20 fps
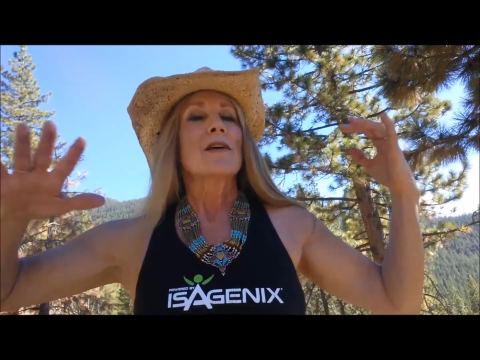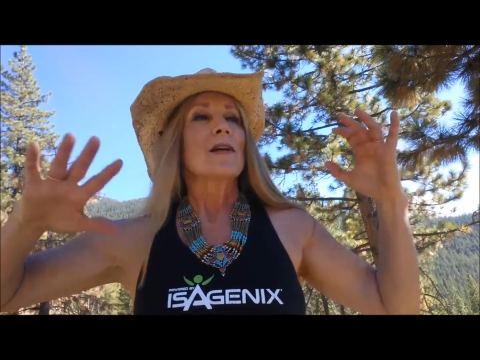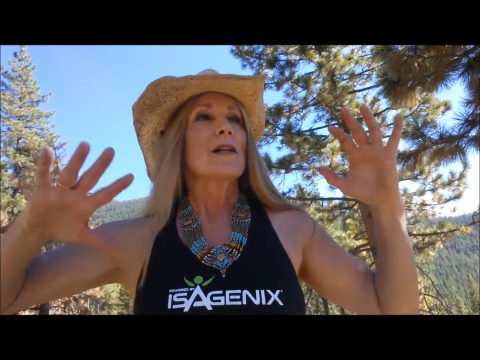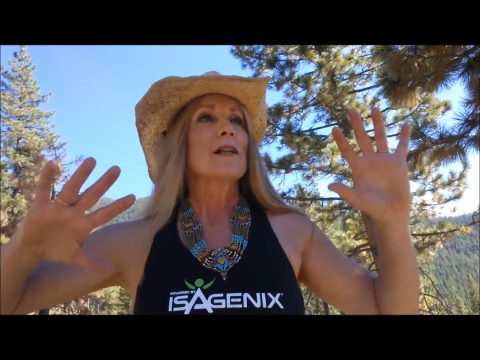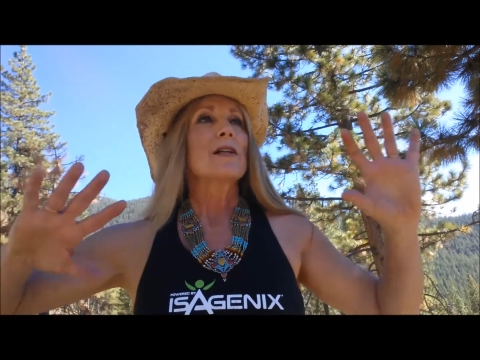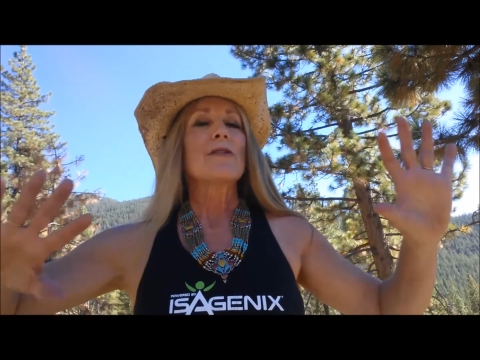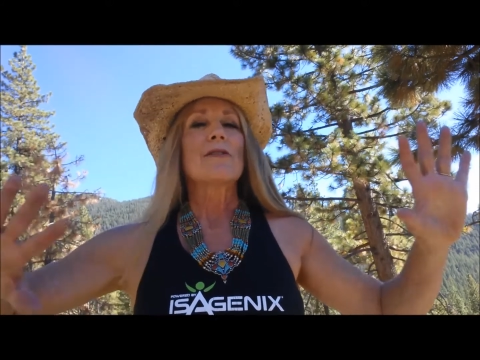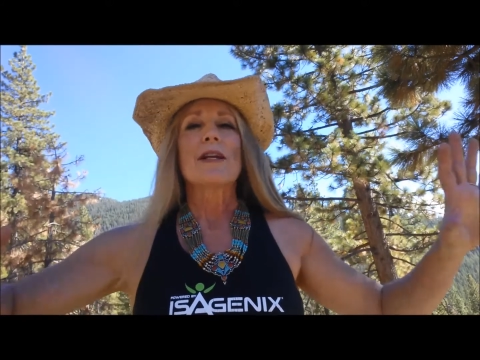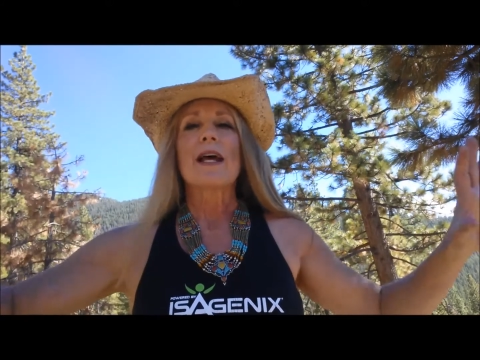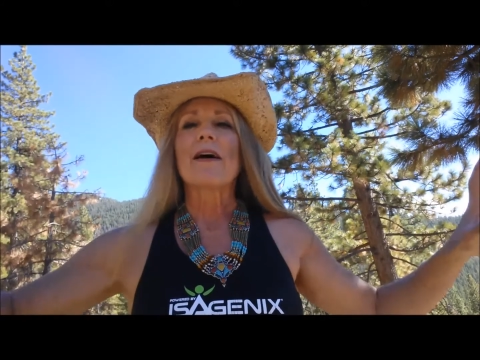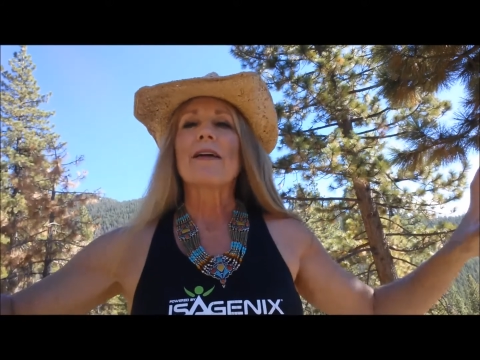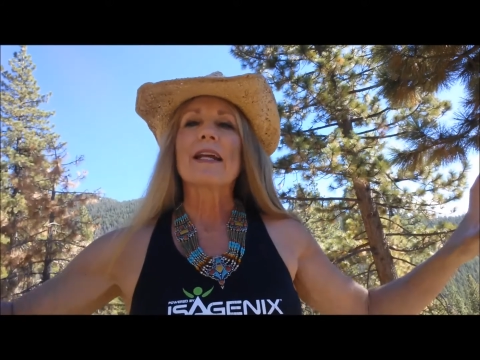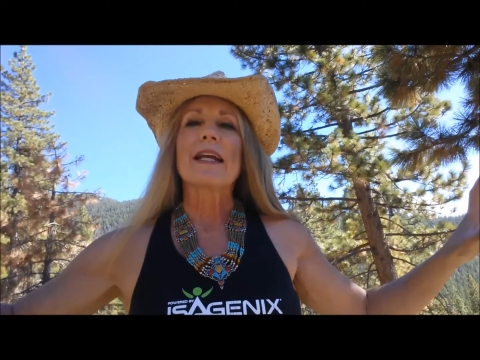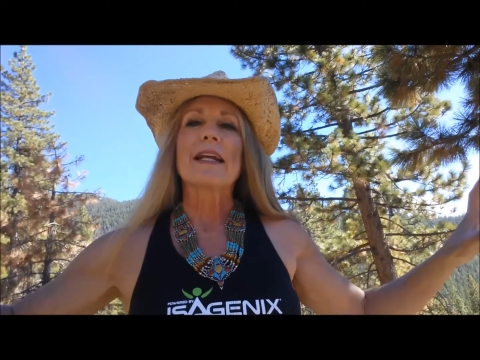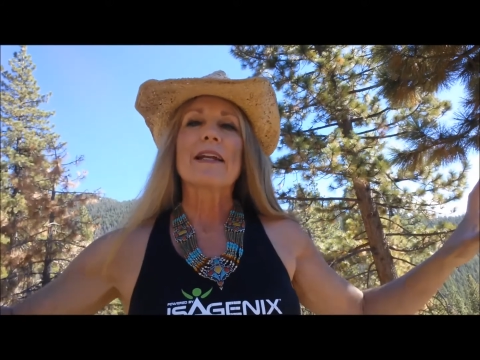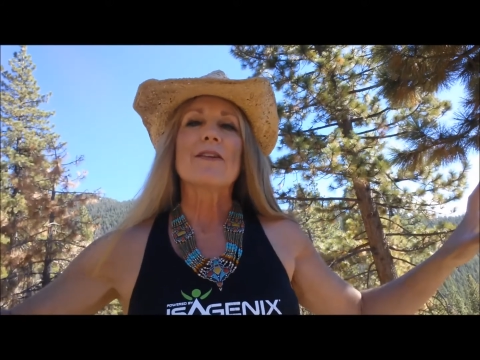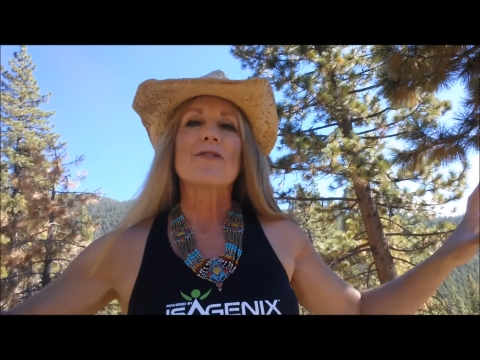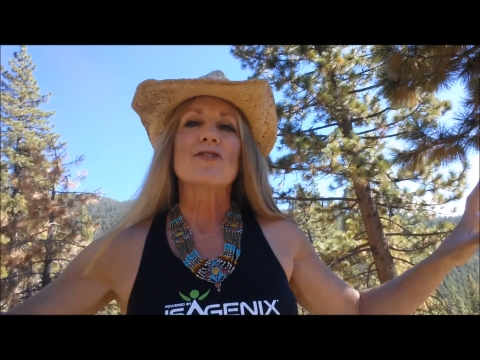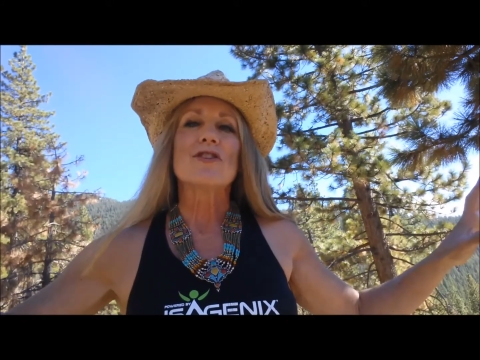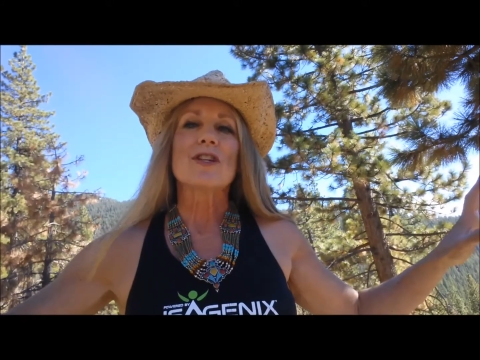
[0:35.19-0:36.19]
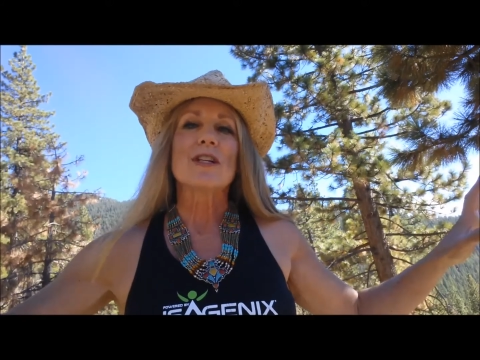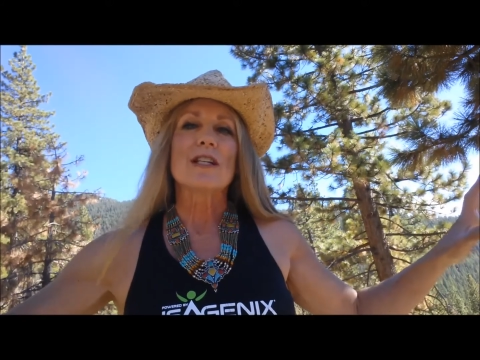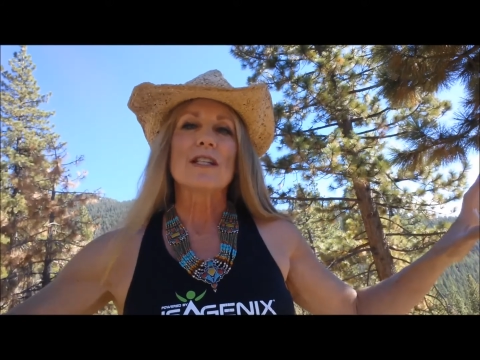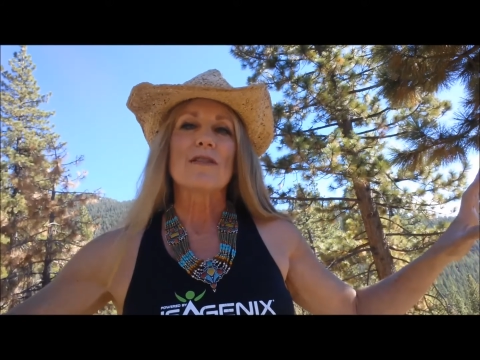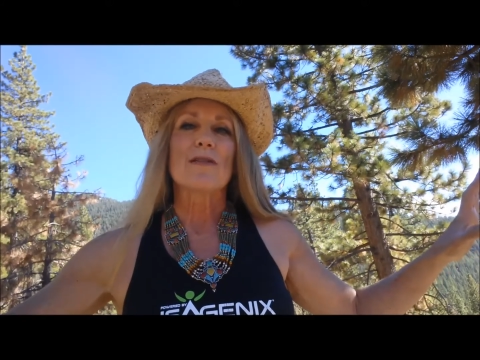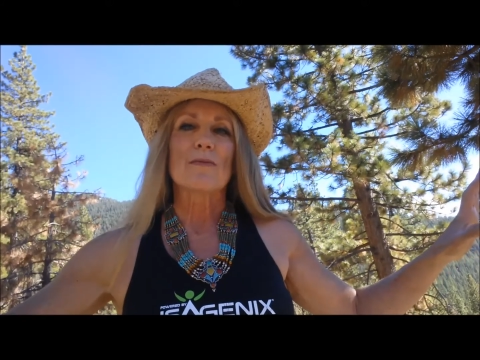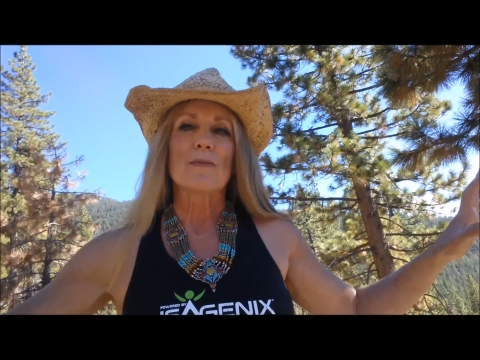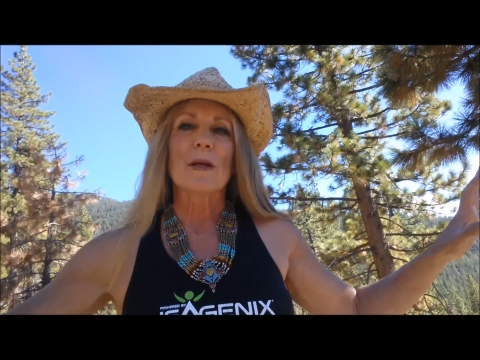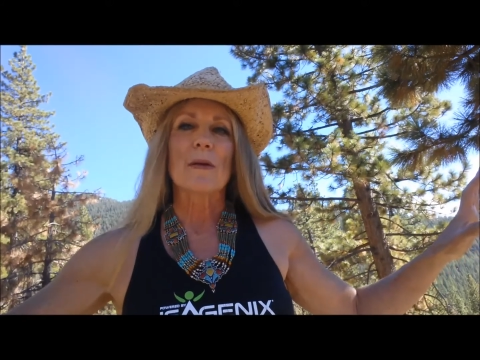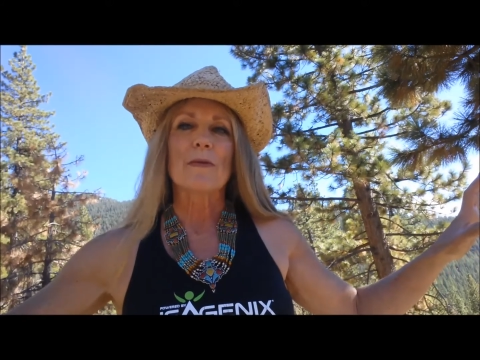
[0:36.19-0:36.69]
cleared out energies
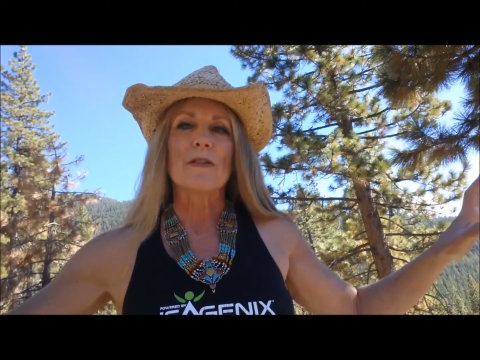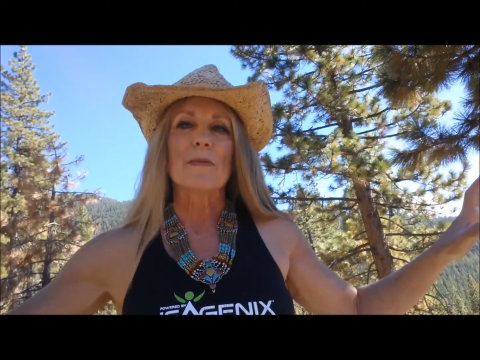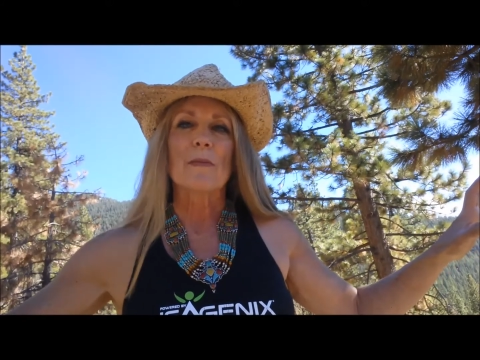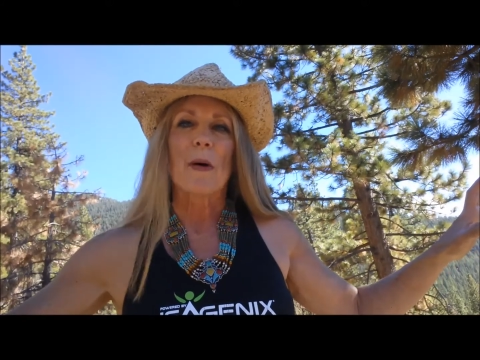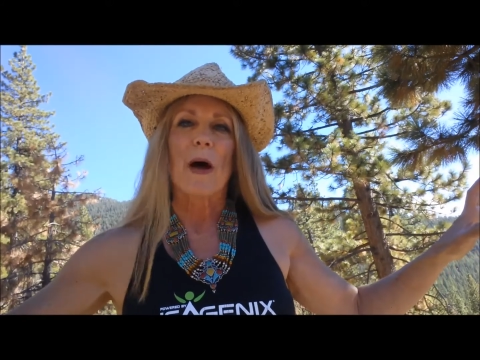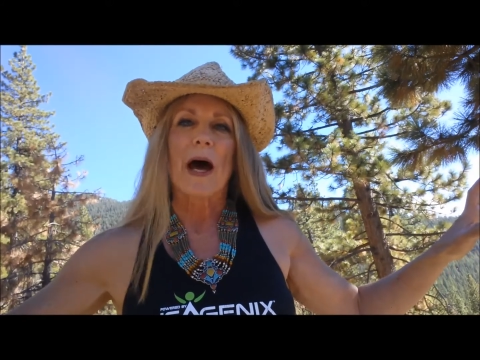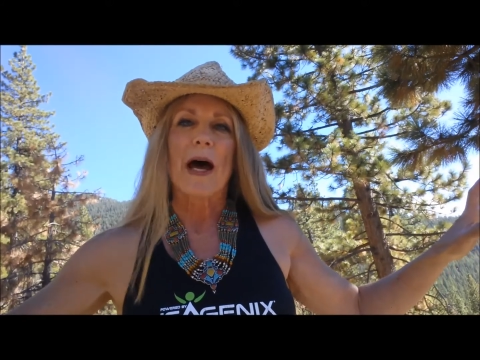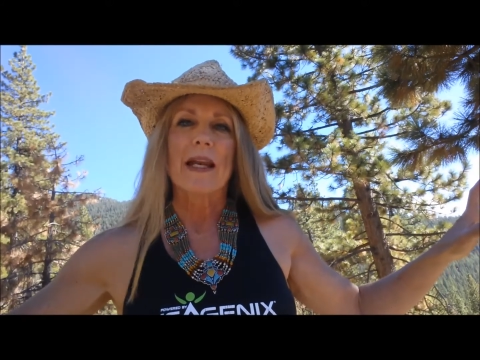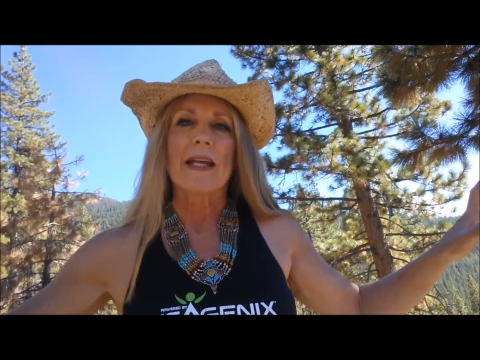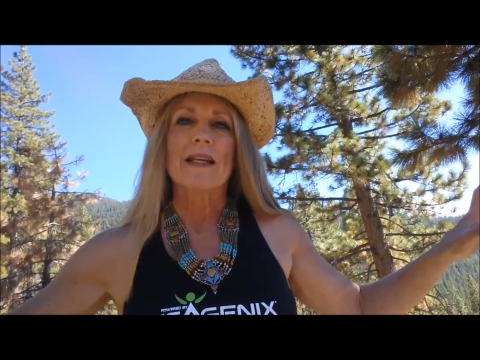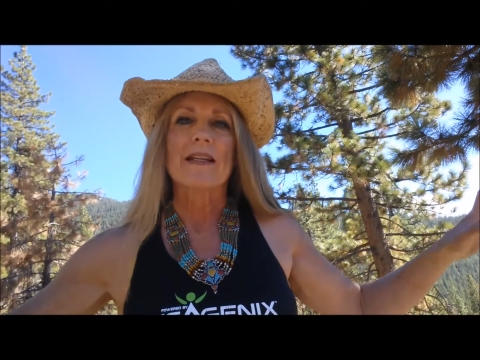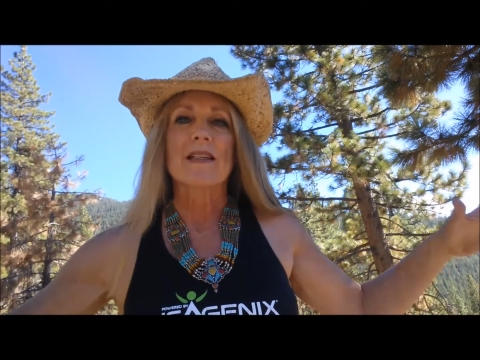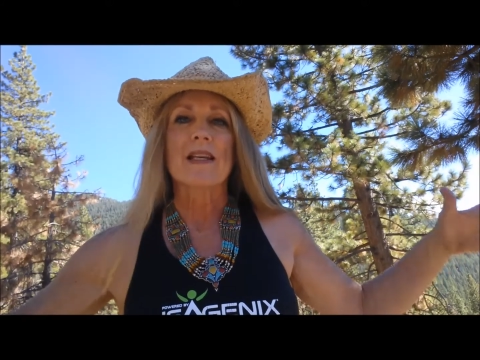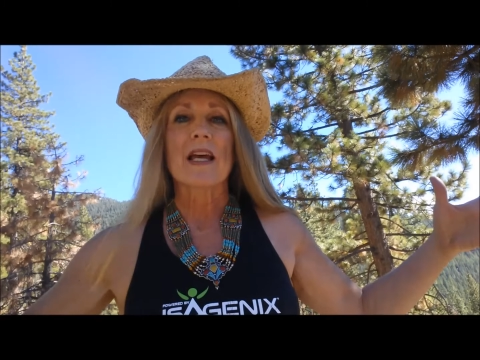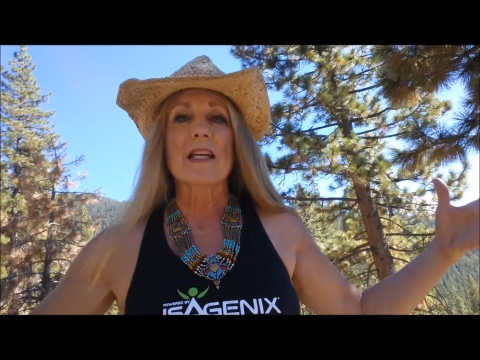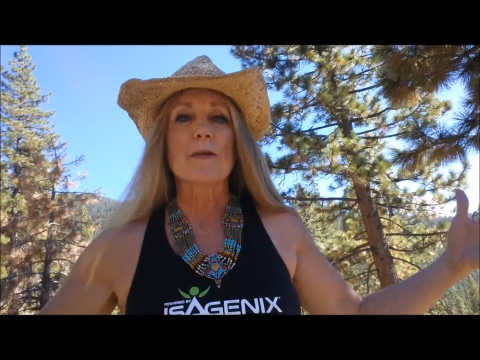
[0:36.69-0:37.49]
from people's bodies